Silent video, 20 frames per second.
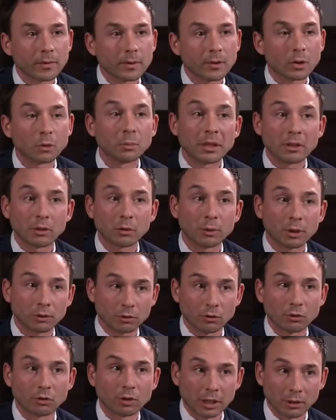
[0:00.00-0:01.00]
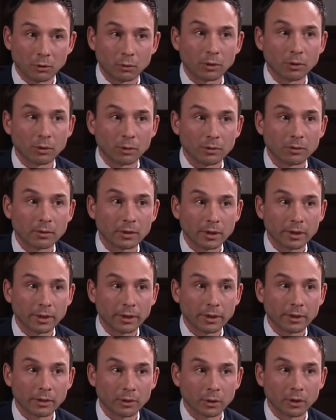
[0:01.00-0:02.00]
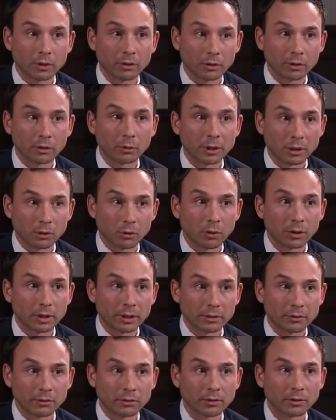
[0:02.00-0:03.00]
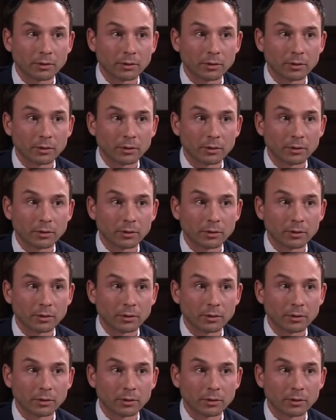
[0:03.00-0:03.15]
You mean the Russian general heard on the recordings?